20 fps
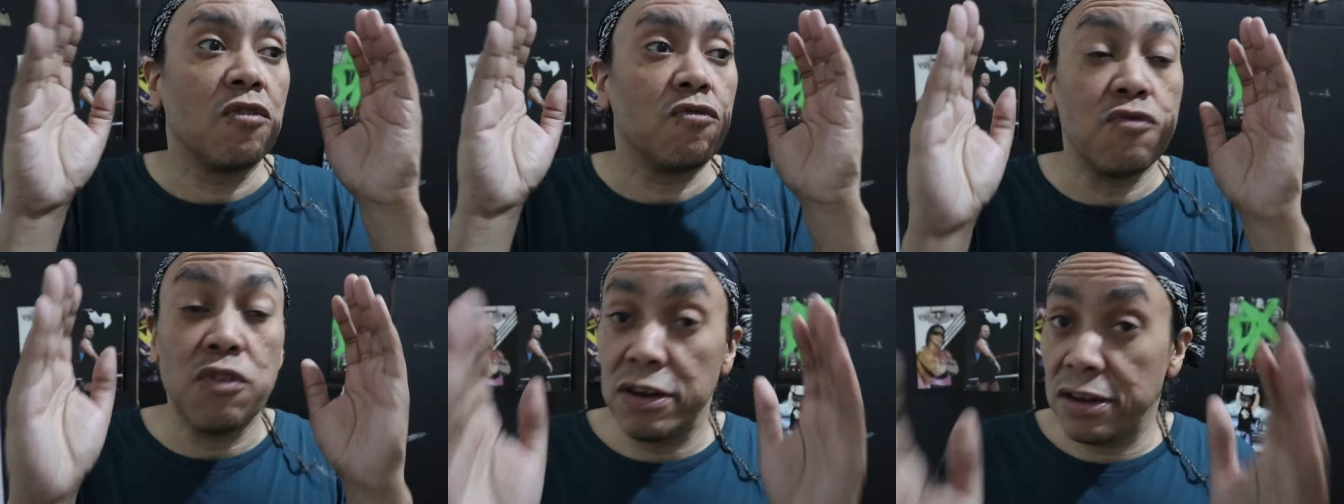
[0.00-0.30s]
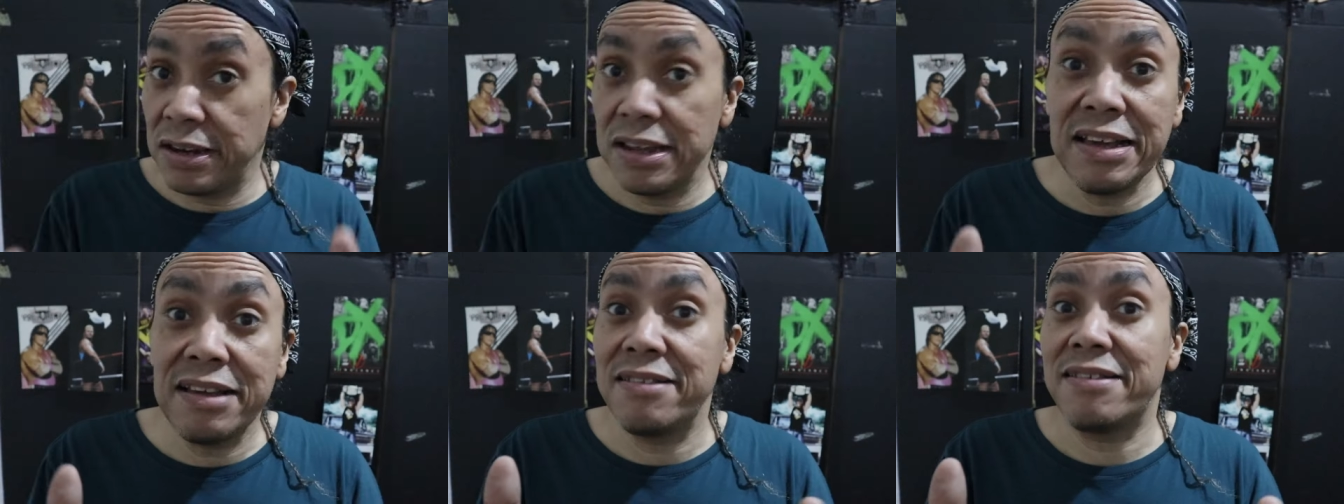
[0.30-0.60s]

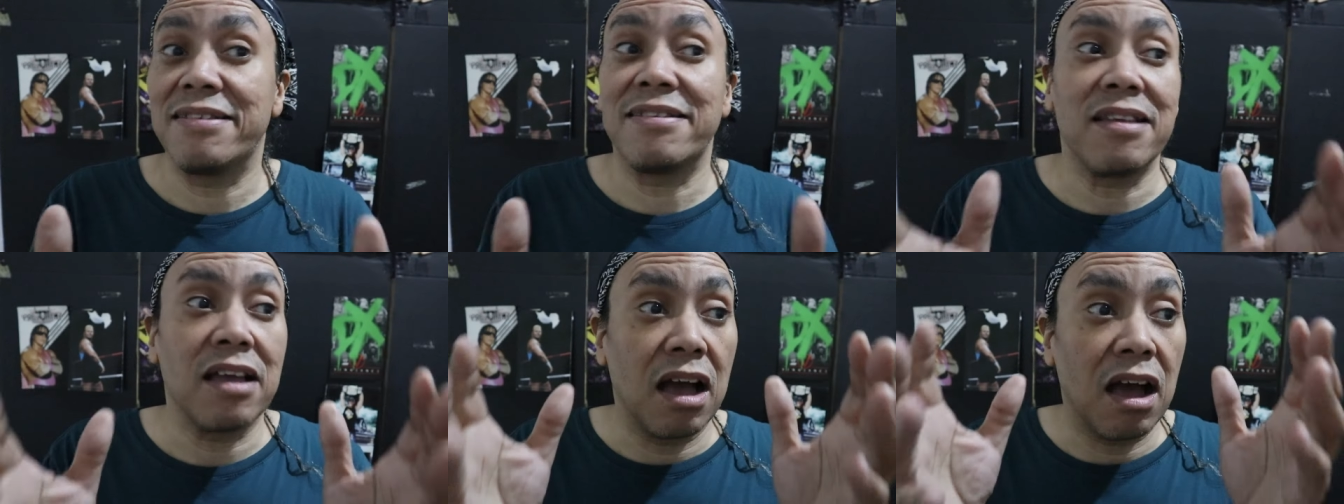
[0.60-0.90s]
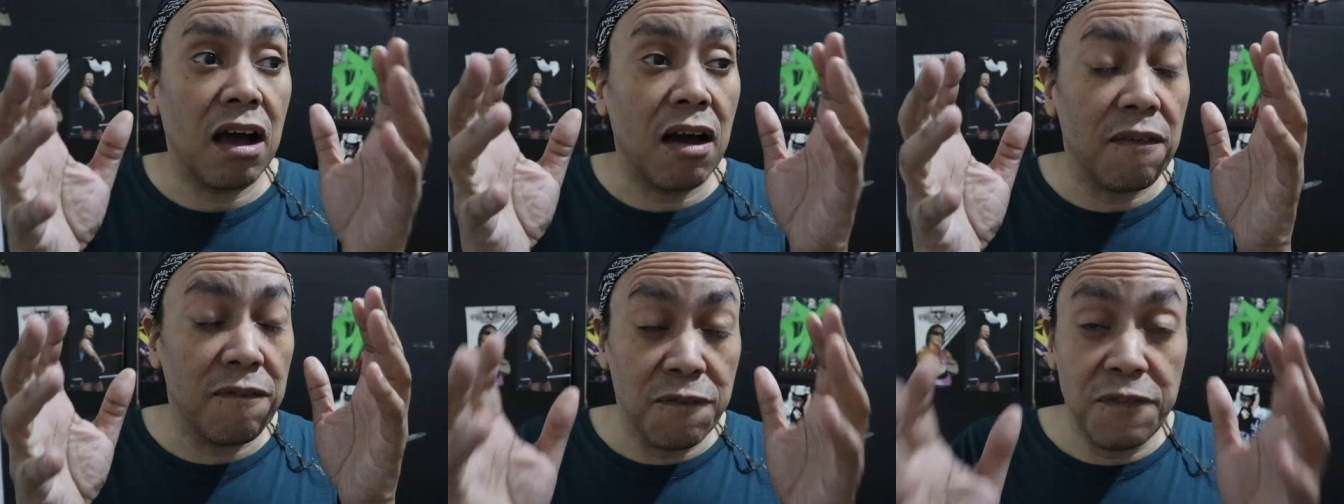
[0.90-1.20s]
released
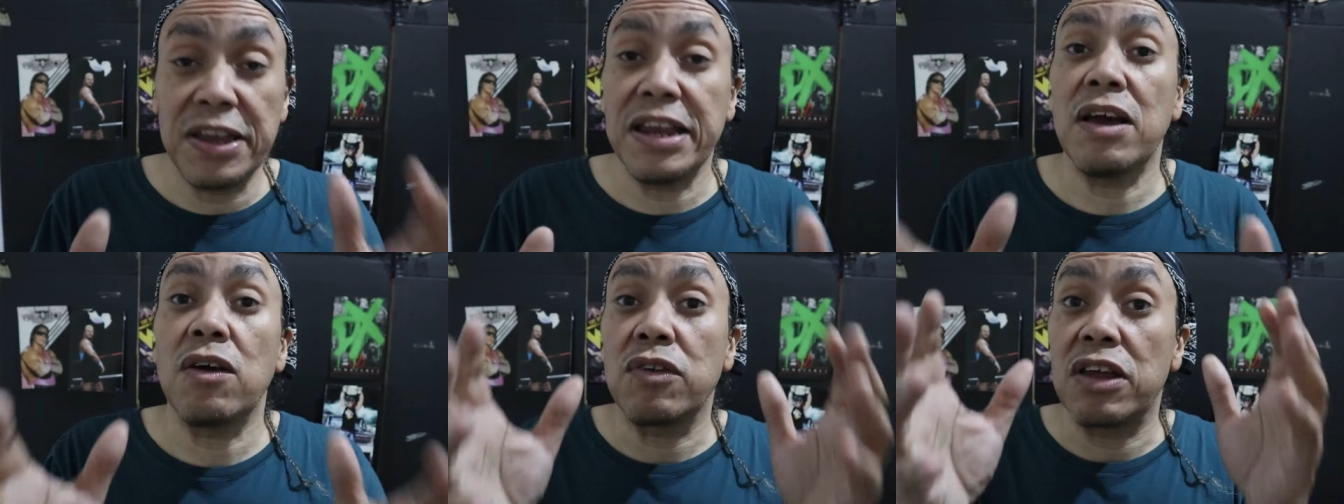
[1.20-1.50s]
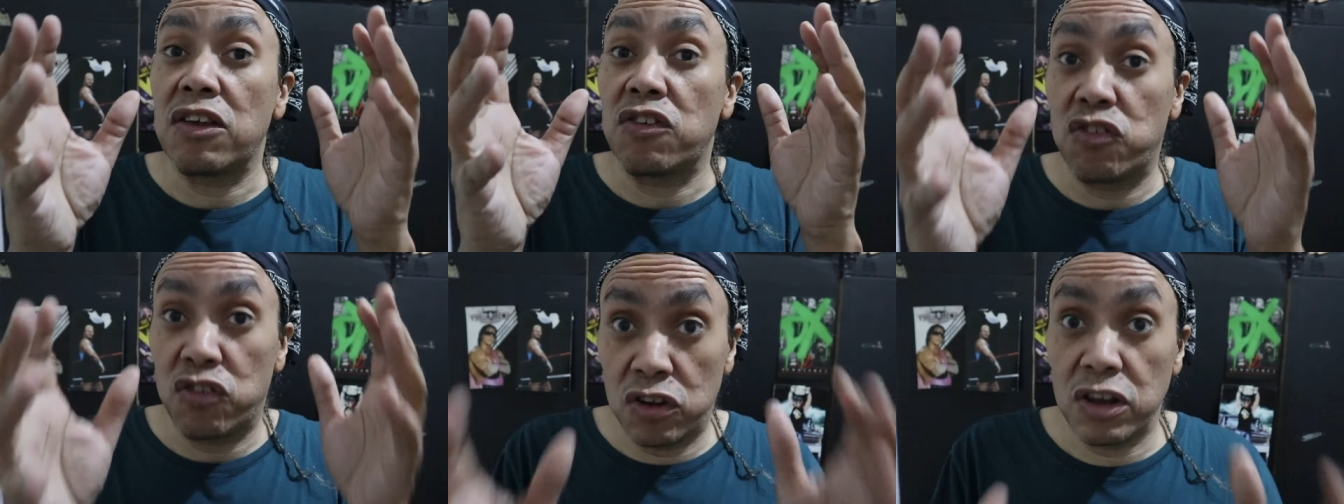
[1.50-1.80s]
a video
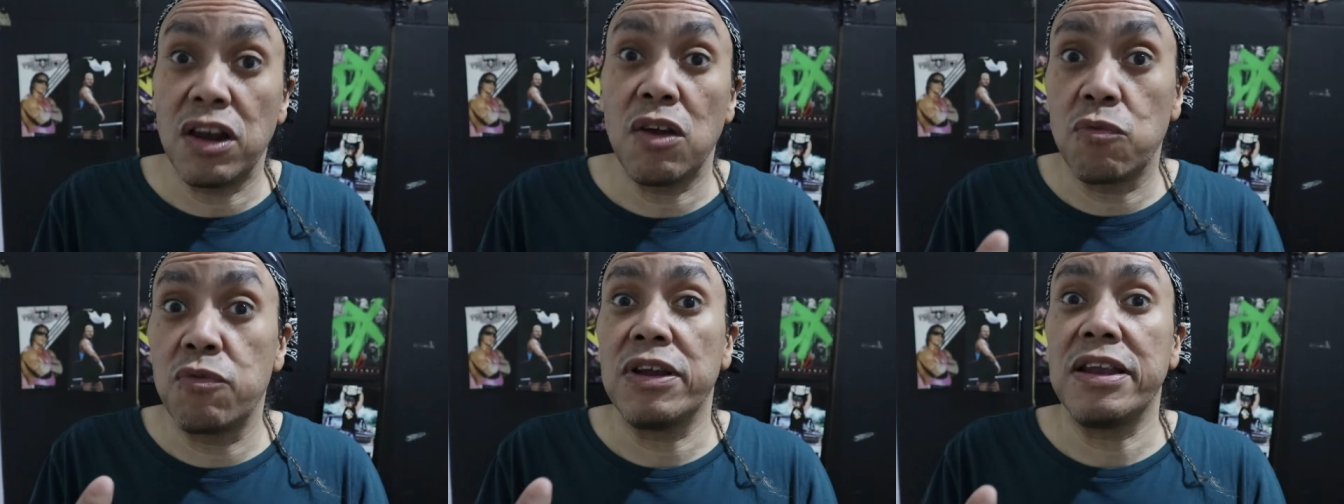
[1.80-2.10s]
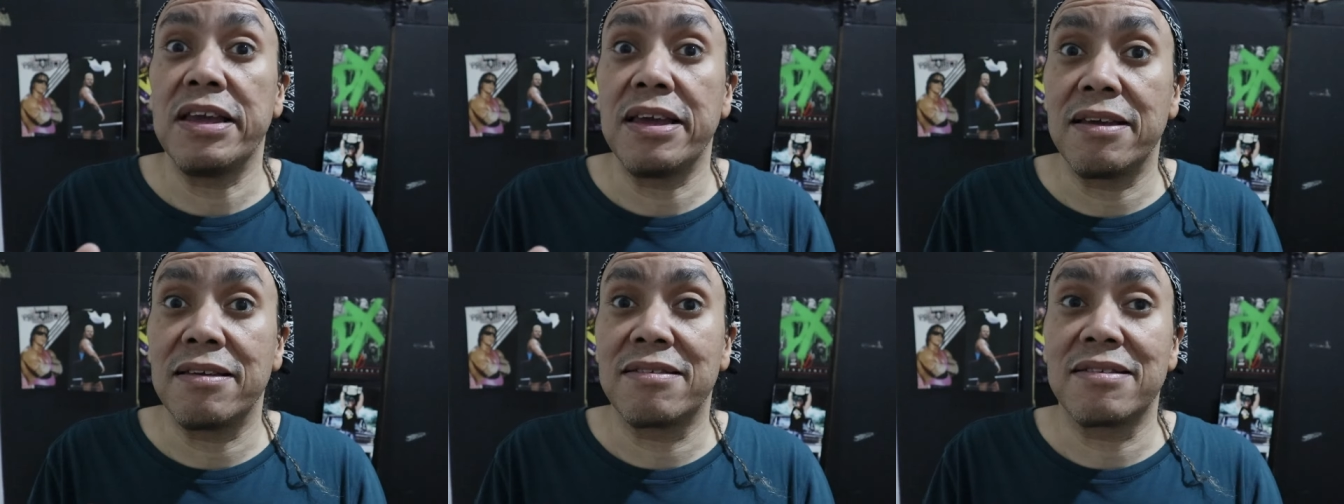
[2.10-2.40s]
they shouldn't have
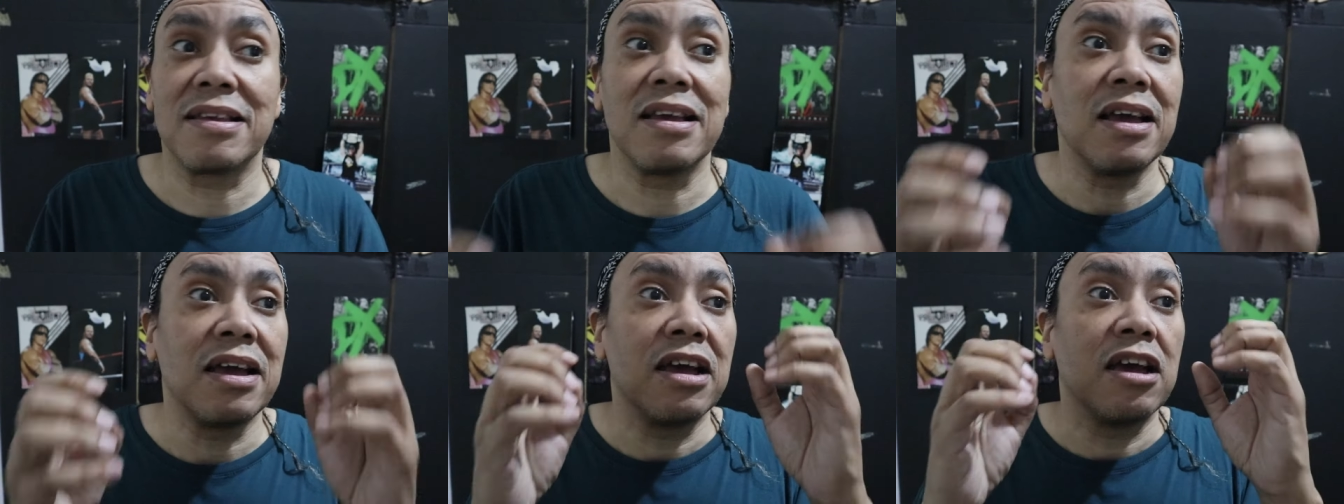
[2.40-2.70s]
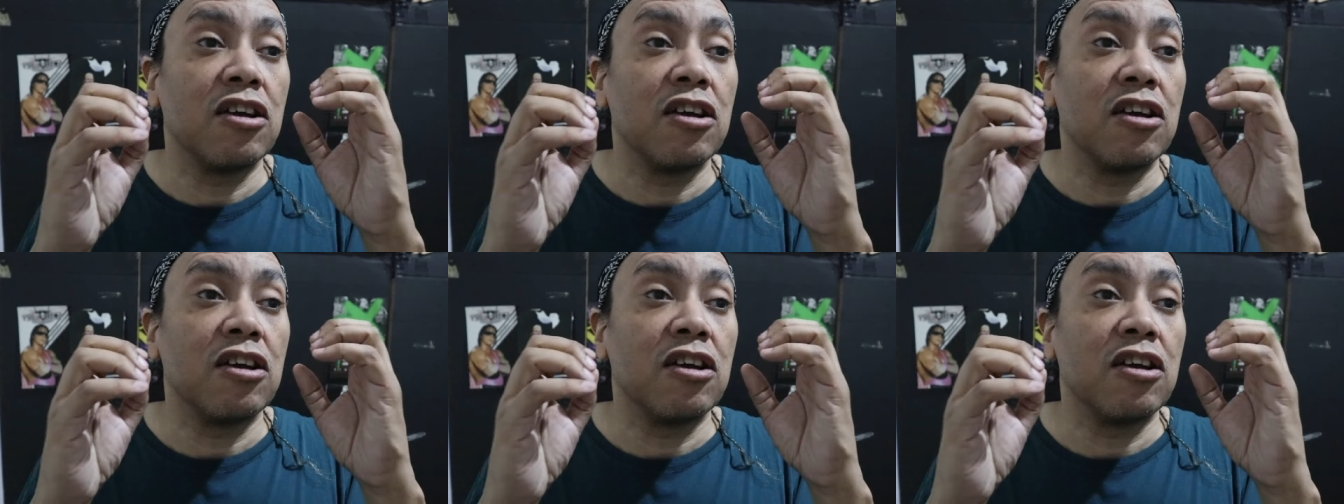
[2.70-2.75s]
released,